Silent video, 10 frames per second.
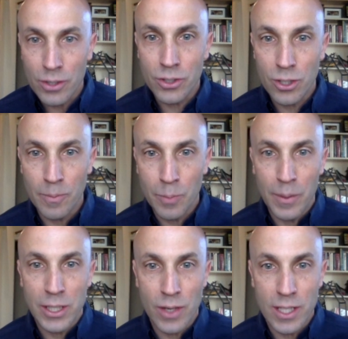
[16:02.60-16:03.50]
term,
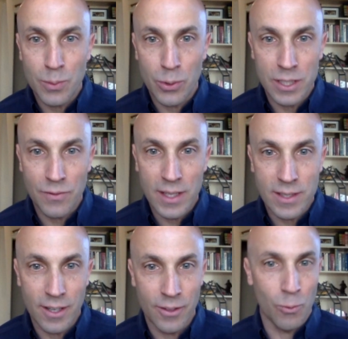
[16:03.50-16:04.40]
public transport is
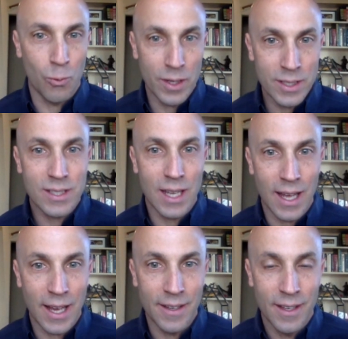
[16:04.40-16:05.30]
facing on the one
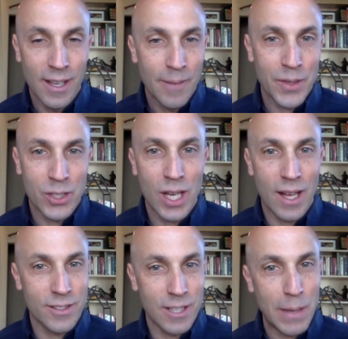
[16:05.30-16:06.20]
side the
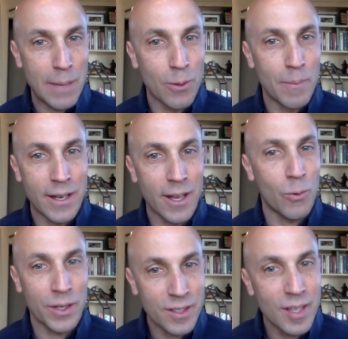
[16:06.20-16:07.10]
challenge that people may not
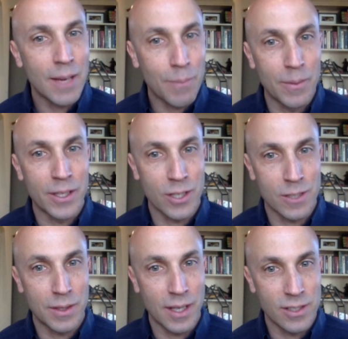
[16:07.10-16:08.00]
want to take public
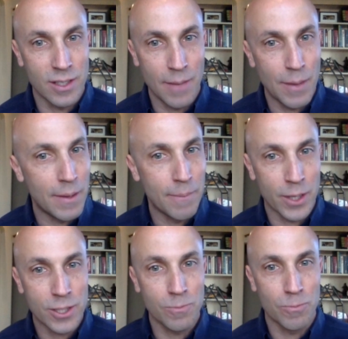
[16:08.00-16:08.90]
transportation. They may be
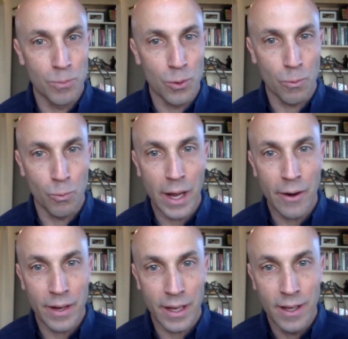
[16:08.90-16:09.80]
much more
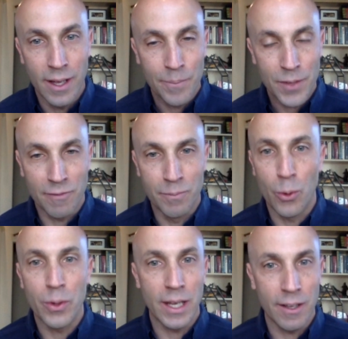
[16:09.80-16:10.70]
wary of
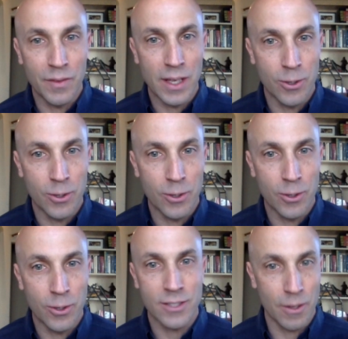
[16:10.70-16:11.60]
boarding a vehicle
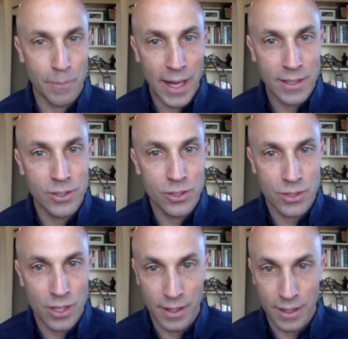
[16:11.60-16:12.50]
that has other
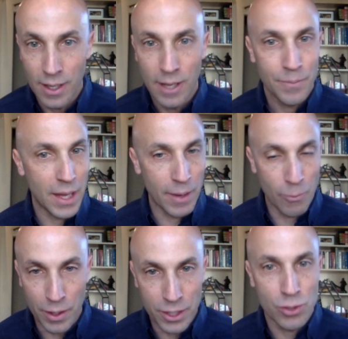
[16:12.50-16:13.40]
passengers on it. They
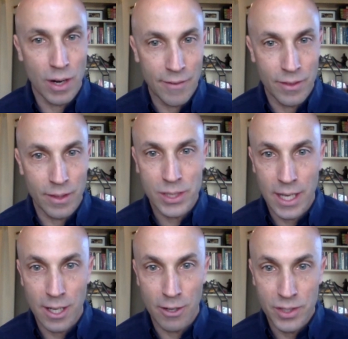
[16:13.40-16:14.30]
may want to drive
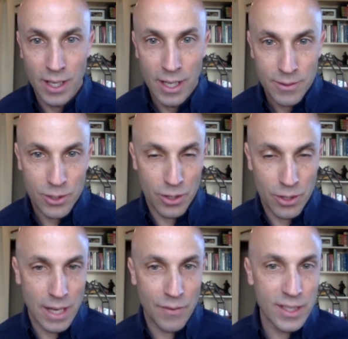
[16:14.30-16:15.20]
themselves. So
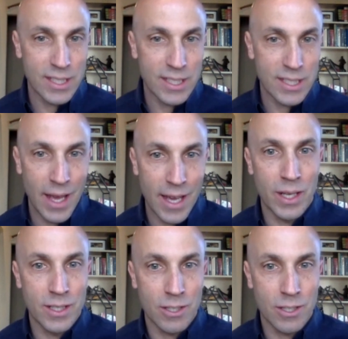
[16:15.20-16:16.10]
there's definitely some
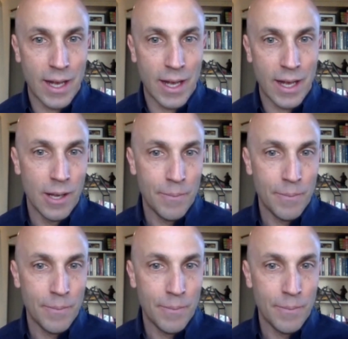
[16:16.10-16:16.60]
headwinds around